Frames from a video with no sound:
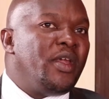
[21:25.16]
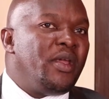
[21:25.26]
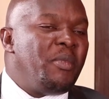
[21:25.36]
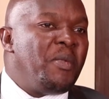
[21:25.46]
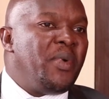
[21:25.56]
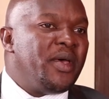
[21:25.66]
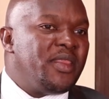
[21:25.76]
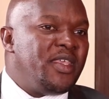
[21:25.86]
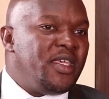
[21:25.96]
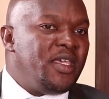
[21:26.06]
Remember,
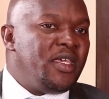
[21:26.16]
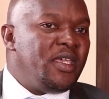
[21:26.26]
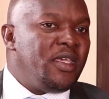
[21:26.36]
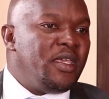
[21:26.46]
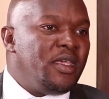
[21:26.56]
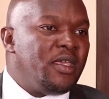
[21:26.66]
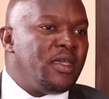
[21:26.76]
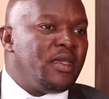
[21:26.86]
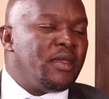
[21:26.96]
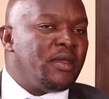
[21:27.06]
the
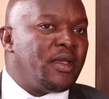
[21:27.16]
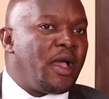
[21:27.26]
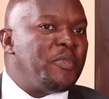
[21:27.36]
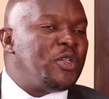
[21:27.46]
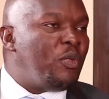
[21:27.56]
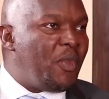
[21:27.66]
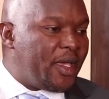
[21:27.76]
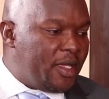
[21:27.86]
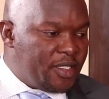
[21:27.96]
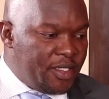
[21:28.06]
capital
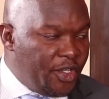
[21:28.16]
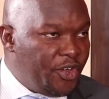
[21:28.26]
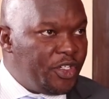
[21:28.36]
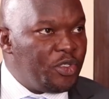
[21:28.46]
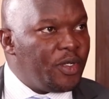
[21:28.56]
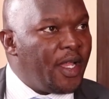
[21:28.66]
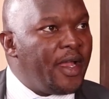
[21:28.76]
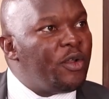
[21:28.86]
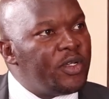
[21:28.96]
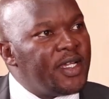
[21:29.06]
markets in the region
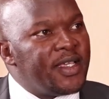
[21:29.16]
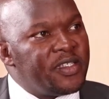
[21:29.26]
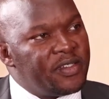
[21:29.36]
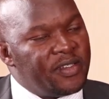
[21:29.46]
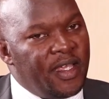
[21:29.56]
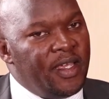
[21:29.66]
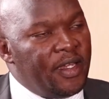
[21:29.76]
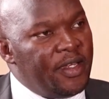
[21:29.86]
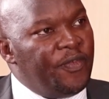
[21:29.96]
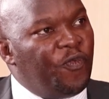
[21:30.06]
are not as
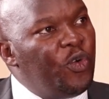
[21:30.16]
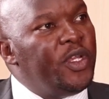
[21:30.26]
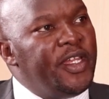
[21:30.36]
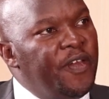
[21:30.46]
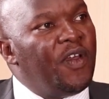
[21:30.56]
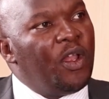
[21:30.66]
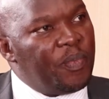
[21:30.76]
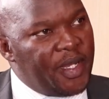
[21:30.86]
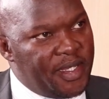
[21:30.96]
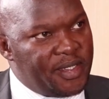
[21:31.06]
fully
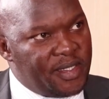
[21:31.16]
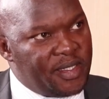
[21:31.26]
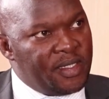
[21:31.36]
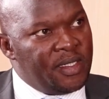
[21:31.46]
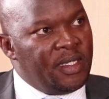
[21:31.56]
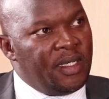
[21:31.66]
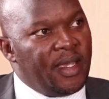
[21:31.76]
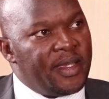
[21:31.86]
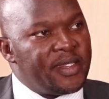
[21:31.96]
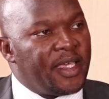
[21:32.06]
developed as,
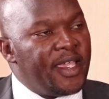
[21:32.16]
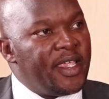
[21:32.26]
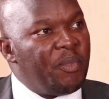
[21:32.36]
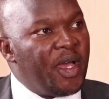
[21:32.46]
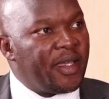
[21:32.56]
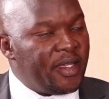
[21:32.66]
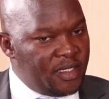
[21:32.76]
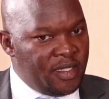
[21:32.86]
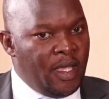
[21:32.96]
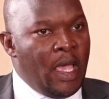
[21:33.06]
as the Kenyan
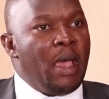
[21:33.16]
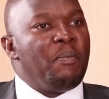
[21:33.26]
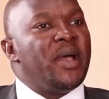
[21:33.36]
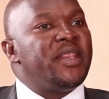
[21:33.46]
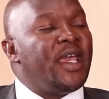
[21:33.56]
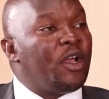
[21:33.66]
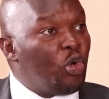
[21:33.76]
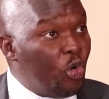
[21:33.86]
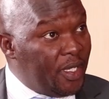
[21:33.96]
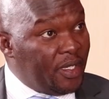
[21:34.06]
markets, but they are
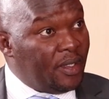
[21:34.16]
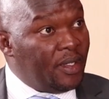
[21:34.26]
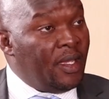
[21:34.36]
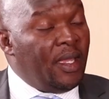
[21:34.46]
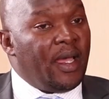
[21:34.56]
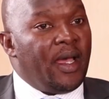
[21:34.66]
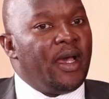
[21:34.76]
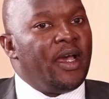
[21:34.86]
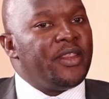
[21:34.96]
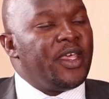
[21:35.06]
growing.
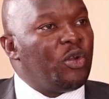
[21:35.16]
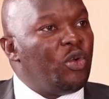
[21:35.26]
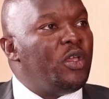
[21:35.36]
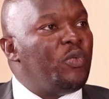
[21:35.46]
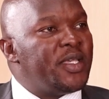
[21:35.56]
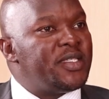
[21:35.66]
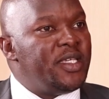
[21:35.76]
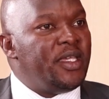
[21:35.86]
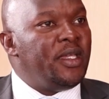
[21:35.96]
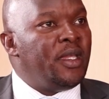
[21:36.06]
Uh, they are growing. We are
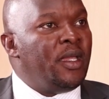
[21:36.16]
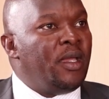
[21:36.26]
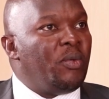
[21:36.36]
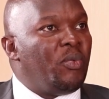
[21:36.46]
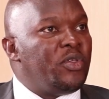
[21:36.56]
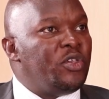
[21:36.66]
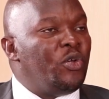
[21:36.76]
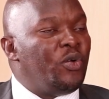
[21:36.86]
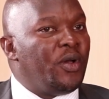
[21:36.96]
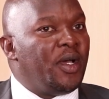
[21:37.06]
seeing, you
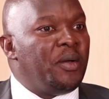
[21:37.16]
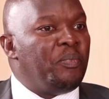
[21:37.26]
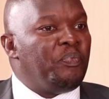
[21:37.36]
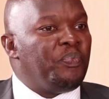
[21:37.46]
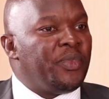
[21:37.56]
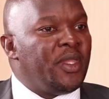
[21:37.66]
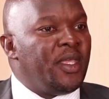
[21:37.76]
know, um,